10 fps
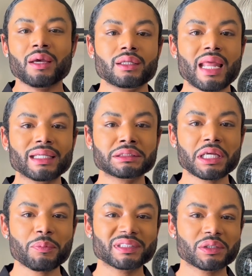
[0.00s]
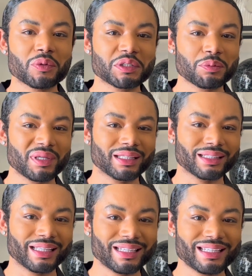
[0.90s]
Next up is going to be
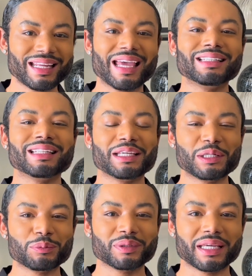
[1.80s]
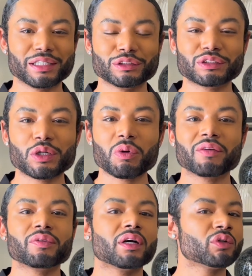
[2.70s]
linen and linen blend. So
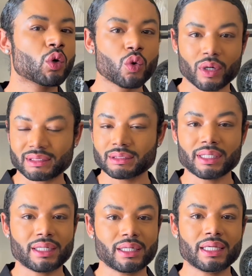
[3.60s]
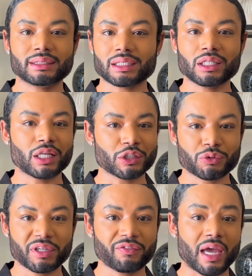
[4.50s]
of course, linen is a
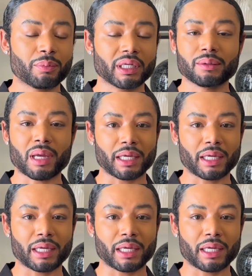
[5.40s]
luxury fabric in my